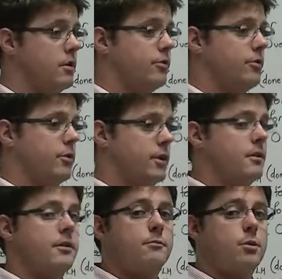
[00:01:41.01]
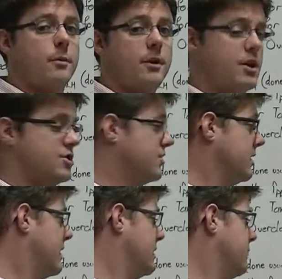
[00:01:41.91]
So looking at a propagation
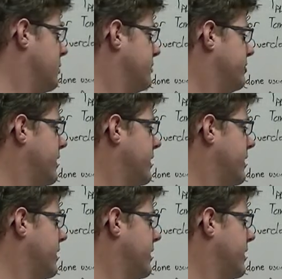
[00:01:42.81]
delay, you might